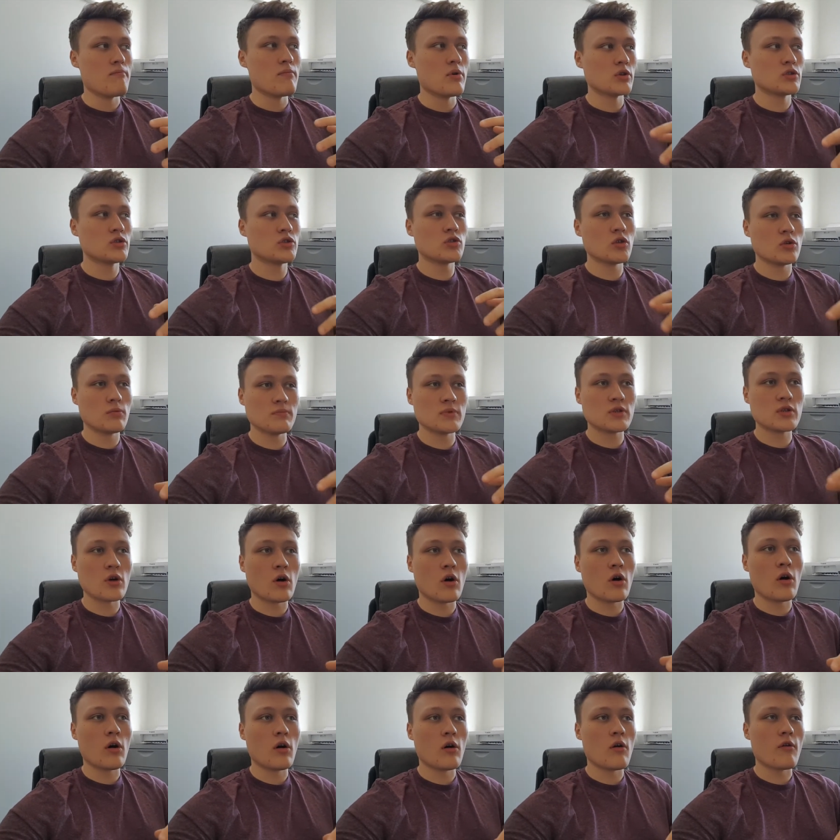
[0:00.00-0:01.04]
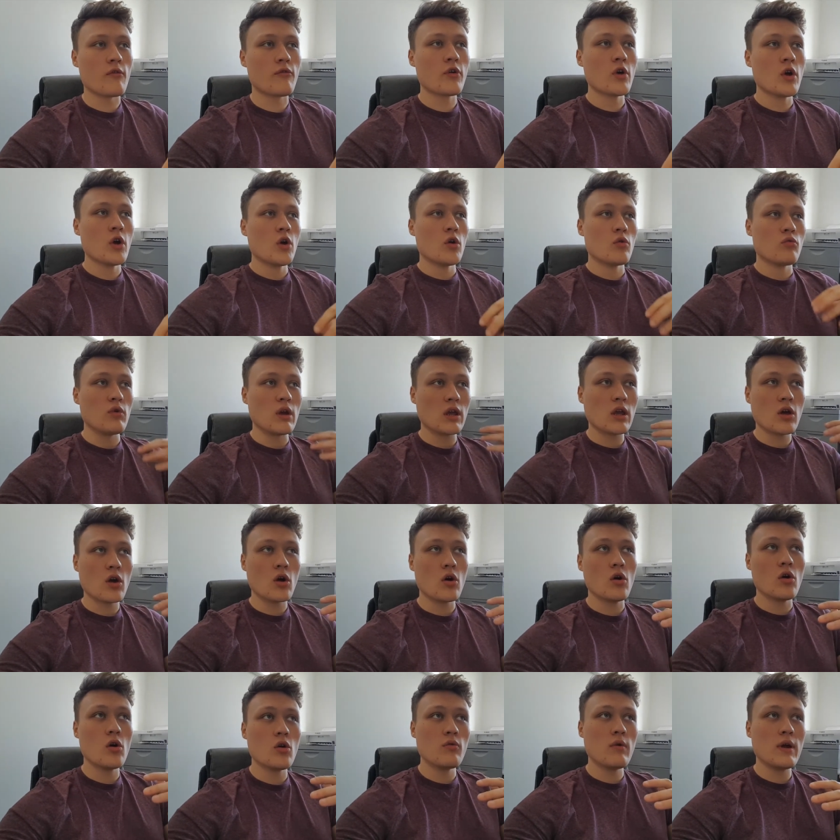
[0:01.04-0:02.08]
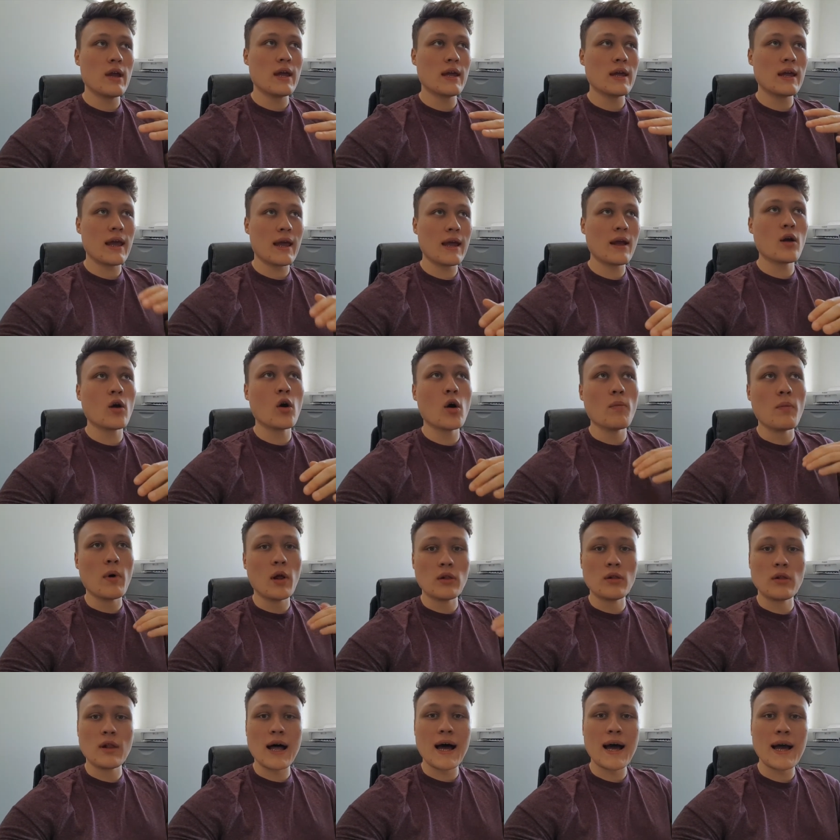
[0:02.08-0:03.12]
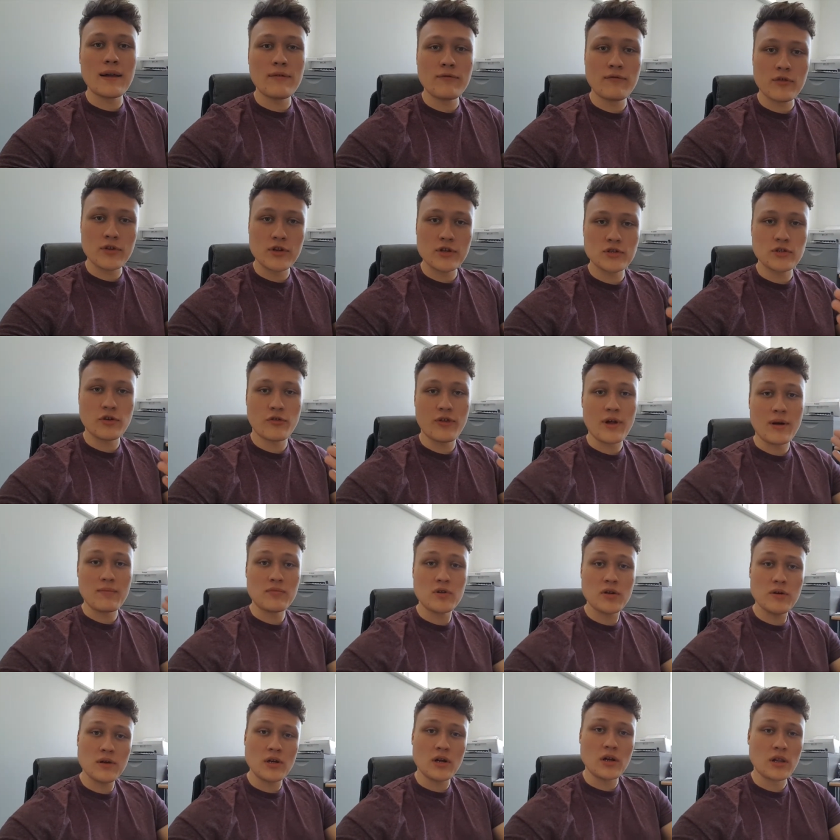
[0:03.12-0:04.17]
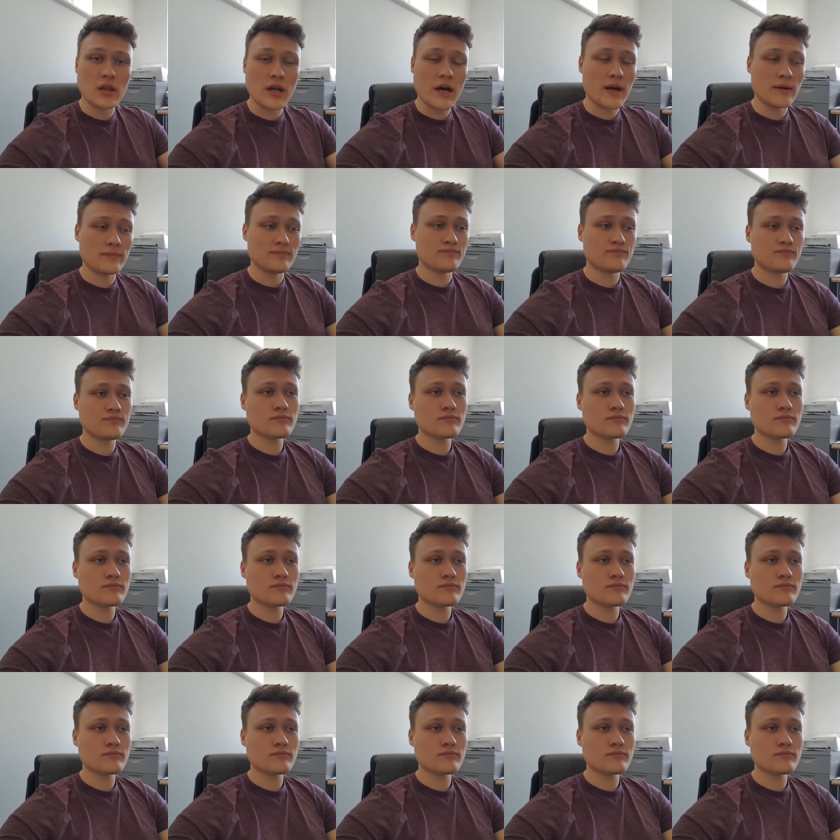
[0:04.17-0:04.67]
but some sort of recurring income online for the stuff that I'm doing online,